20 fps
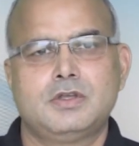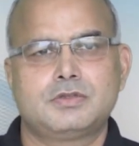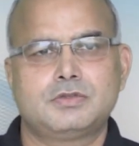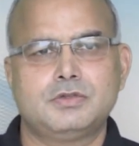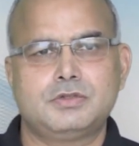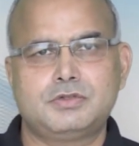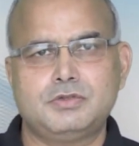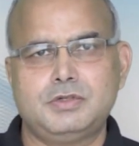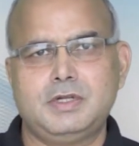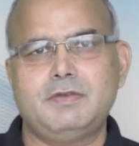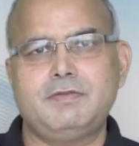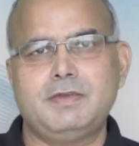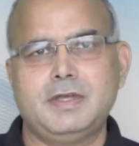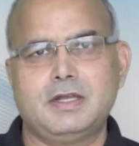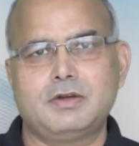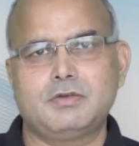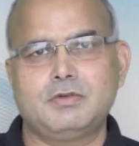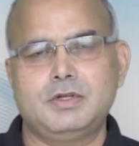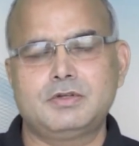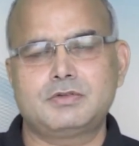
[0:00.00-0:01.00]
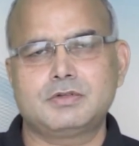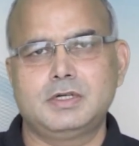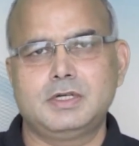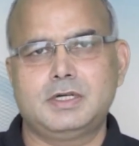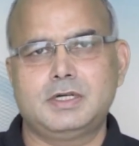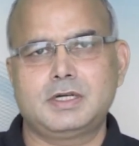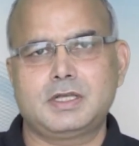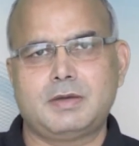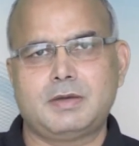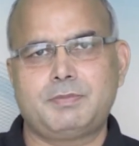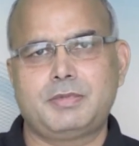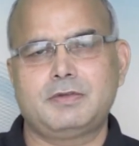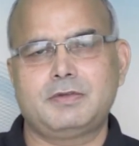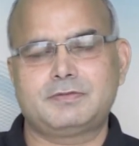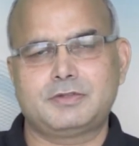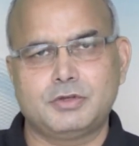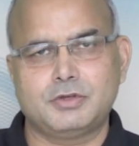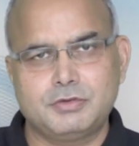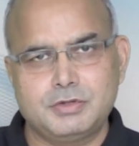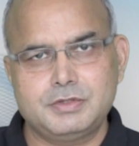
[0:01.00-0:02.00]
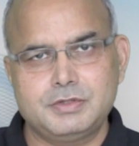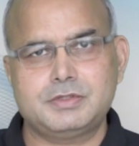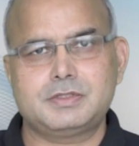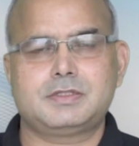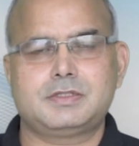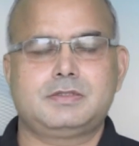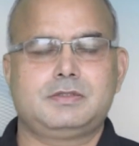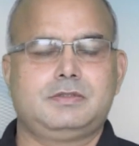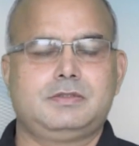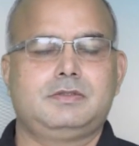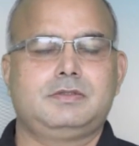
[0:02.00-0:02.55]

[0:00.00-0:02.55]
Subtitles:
So today we are going to learn a couple of theories